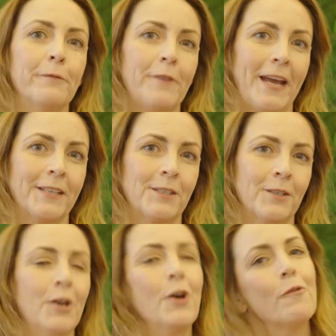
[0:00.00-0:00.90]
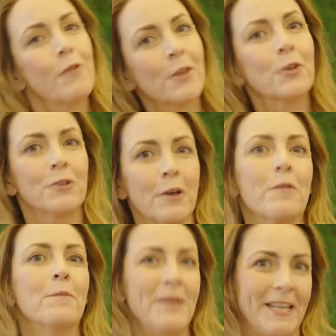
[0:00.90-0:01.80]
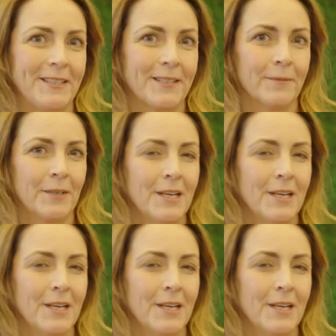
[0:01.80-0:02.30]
effects, for the good of the bees.